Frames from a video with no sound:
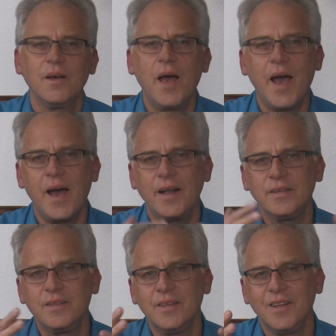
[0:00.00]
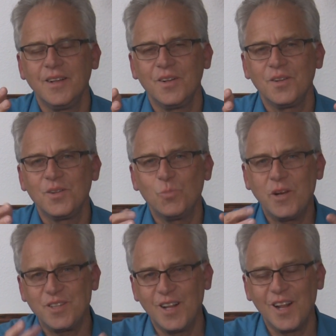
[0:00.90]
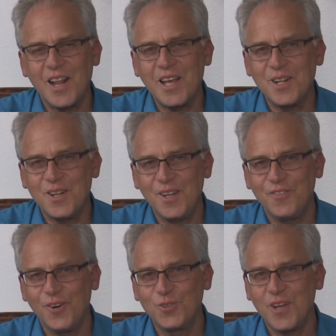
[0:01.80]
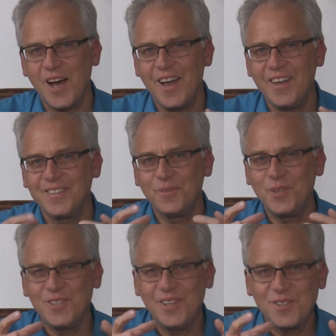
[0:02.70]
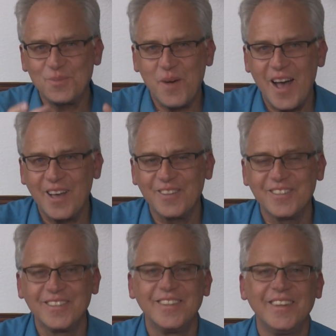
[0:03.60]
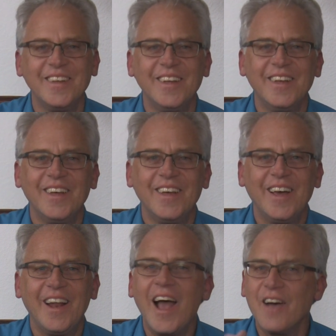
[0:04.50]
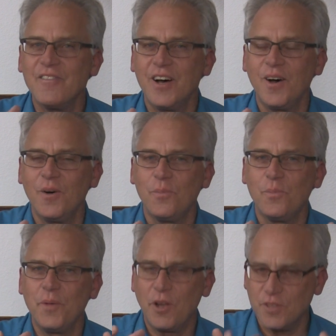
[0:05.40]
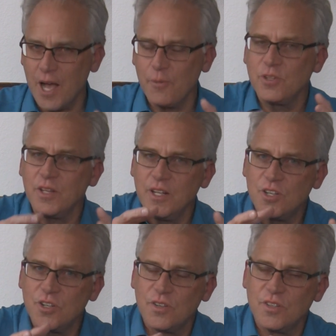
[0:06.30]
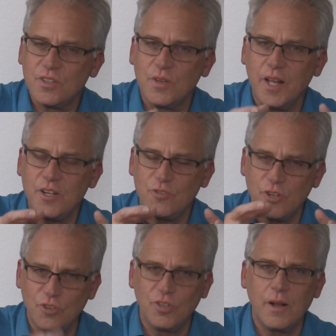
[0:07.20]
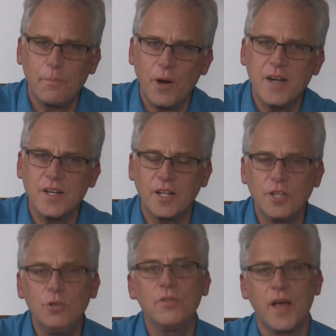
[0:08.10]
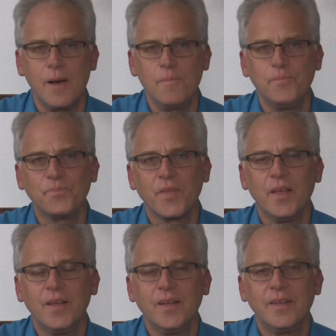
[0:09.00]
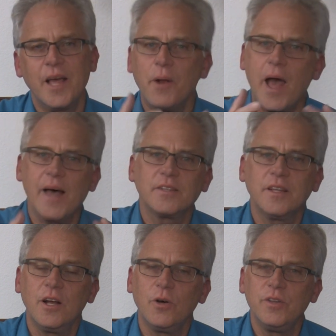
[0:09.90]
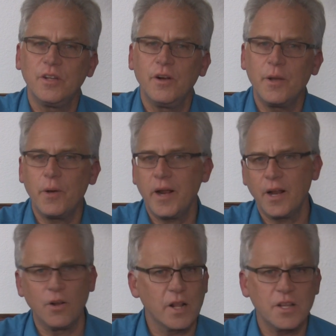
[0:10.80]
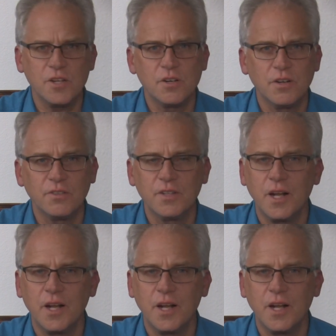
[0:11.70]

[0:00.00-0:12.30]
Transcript: And when you see the light in these folks' eyes and when you see the smiles, and I have, uh, because I was in, introducing the project to them, they would ask, you know, is there any way to get all the digitals?